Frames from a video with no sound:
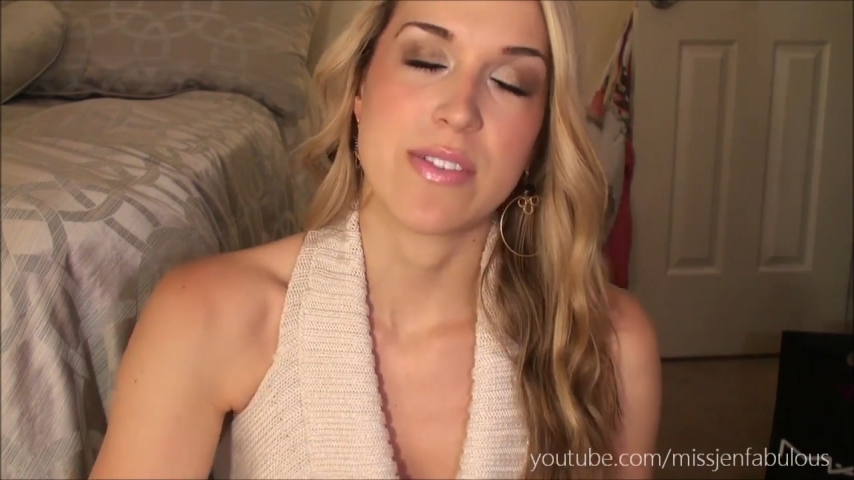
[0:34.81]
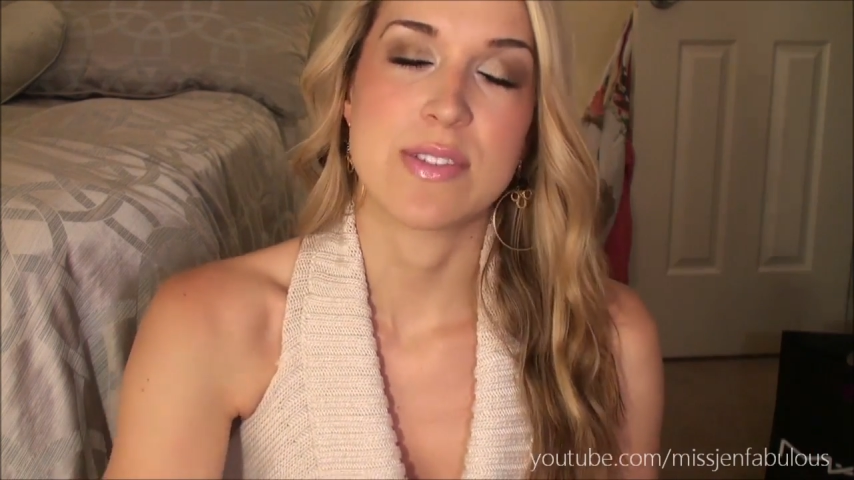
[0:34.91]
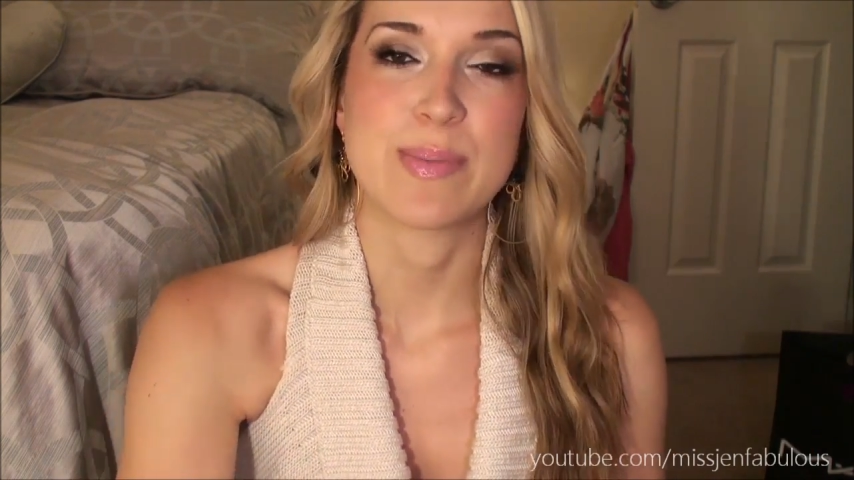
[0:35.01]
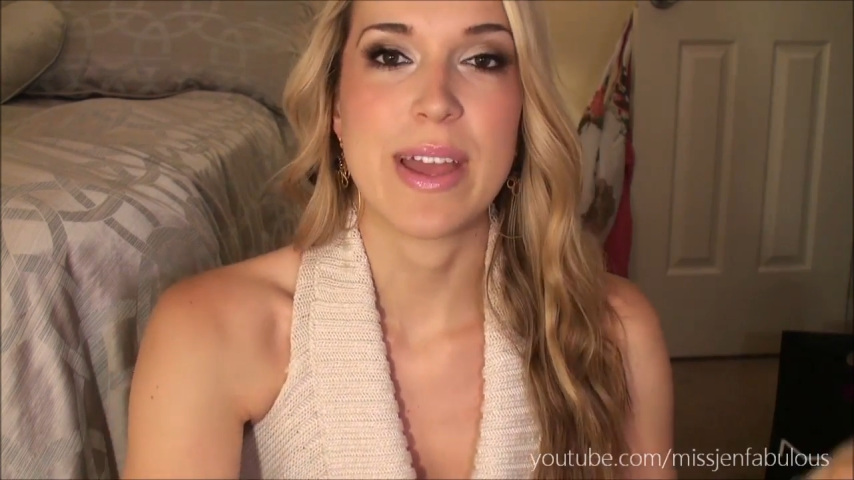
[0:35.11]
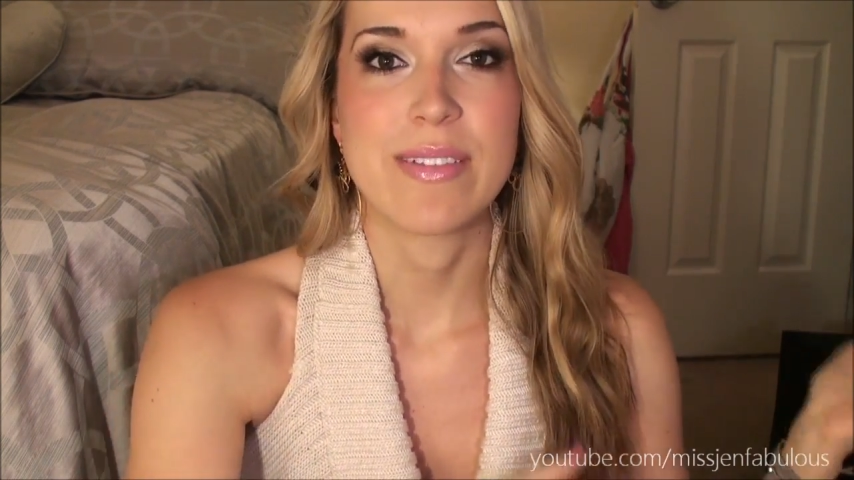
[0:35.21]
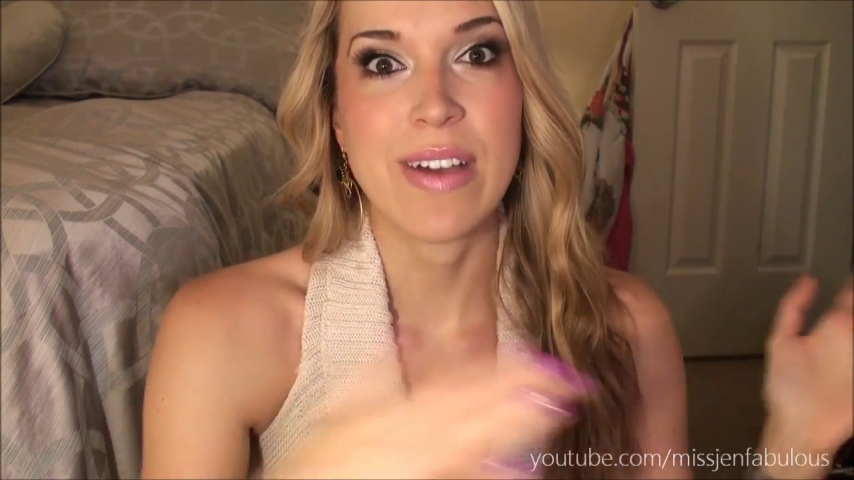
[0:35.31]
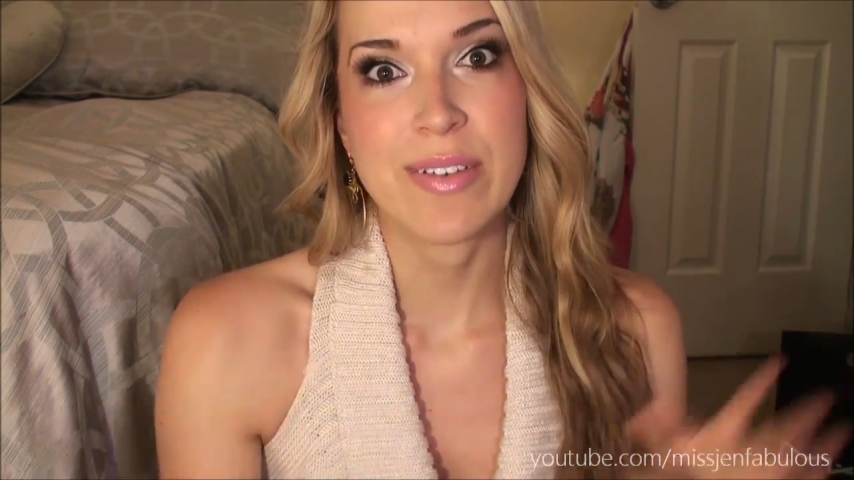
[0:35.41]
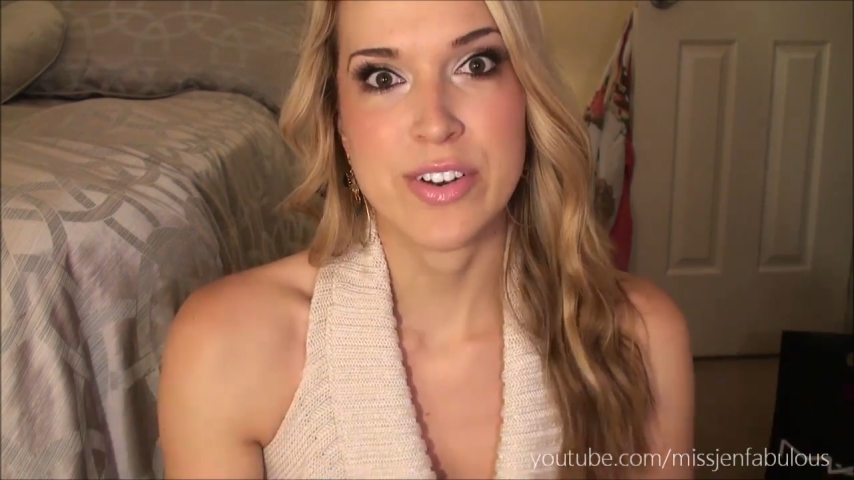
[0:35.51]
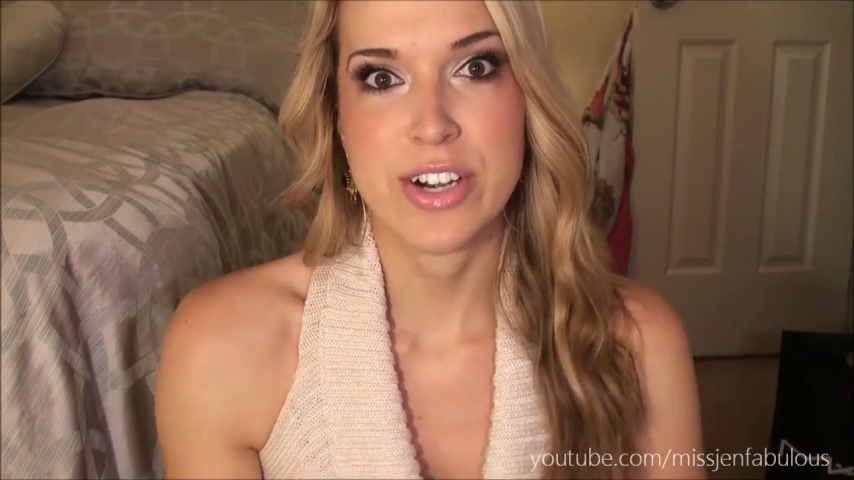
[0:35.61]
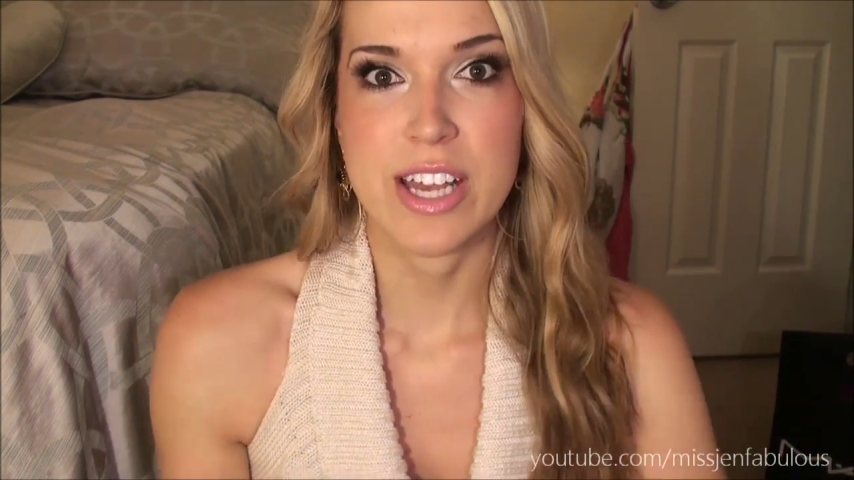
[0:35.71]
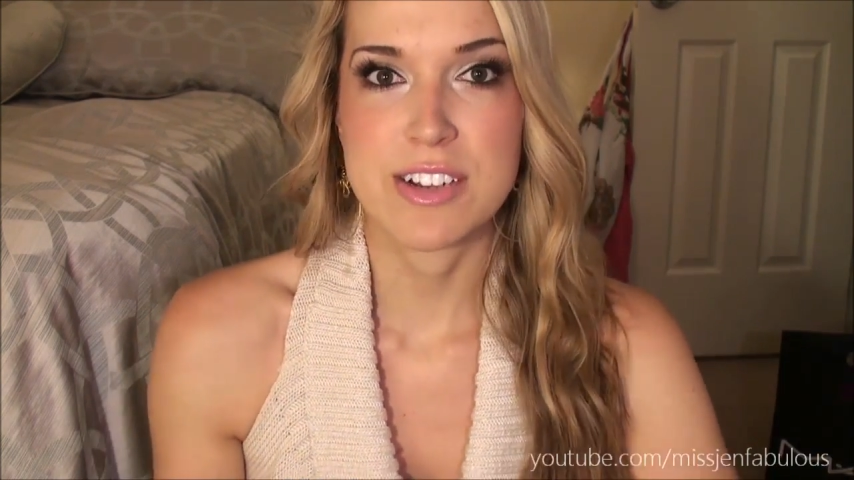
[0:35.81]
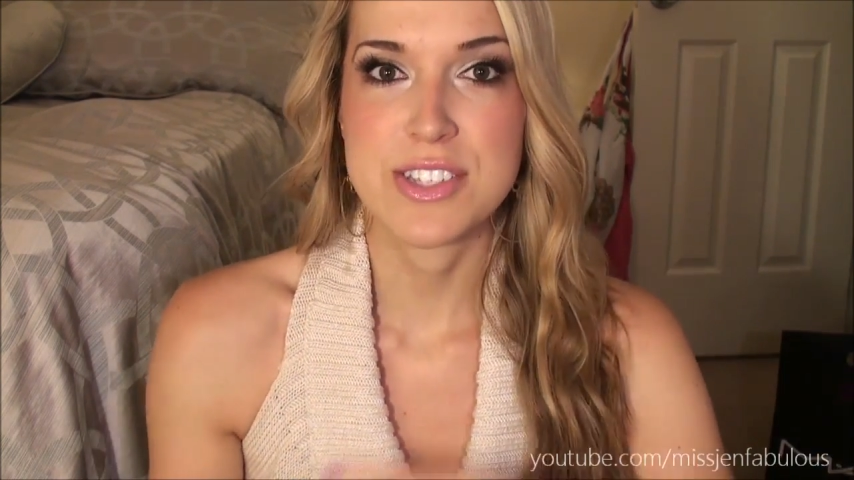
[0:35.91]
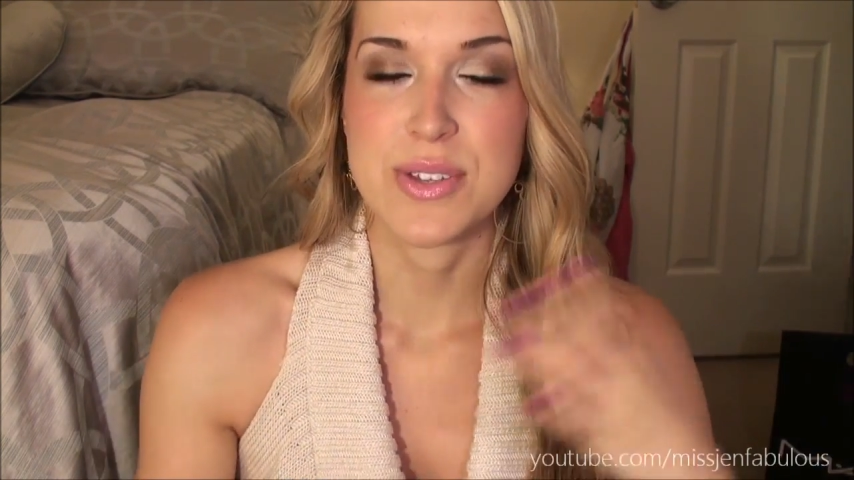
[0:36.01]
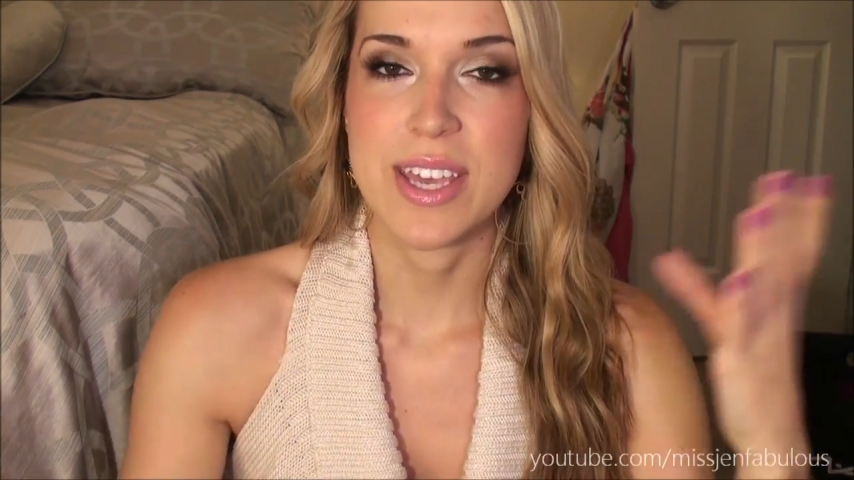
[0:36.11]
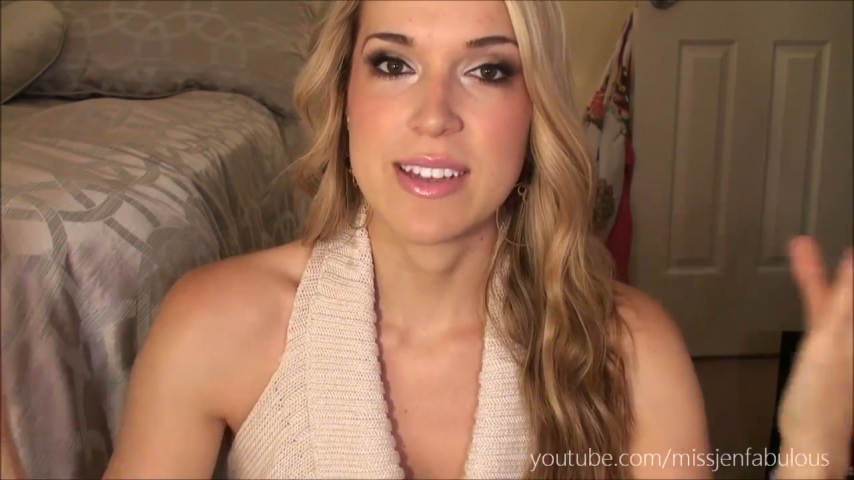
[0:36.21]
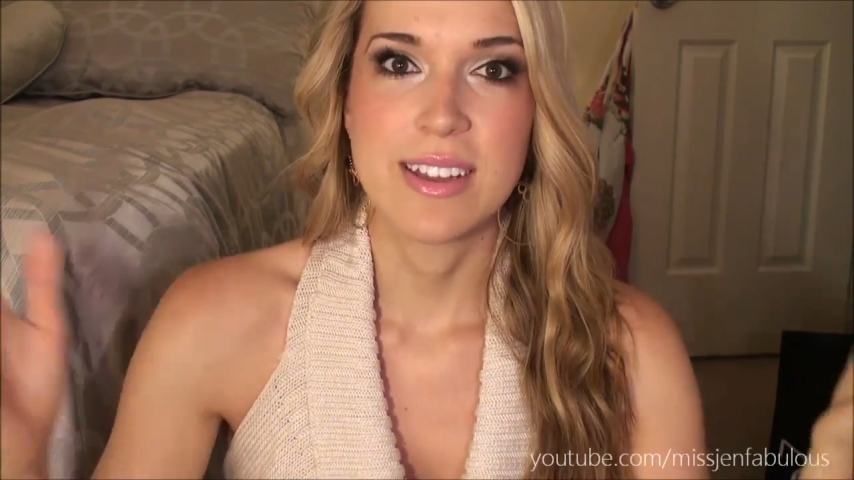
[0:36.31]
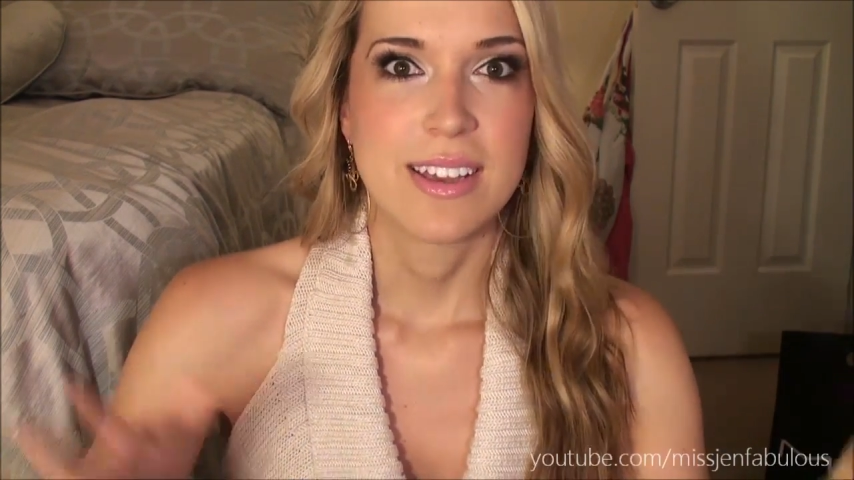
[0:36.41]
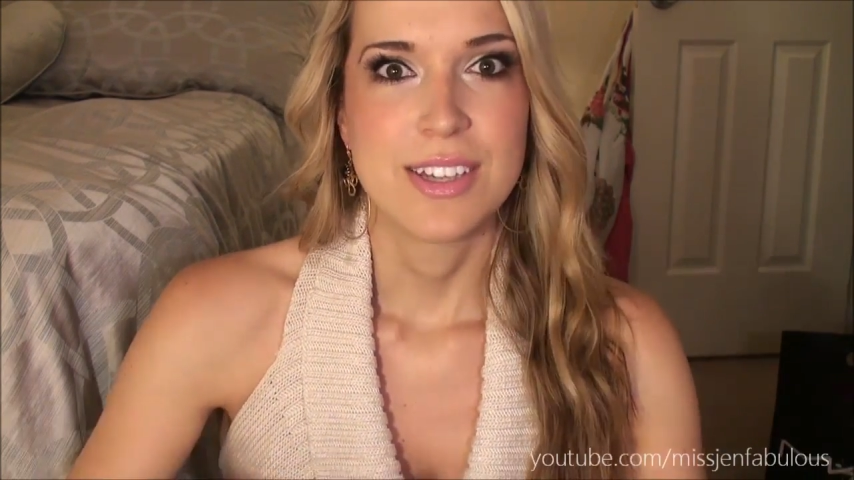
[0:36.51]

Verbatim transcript: if you spend $500 you get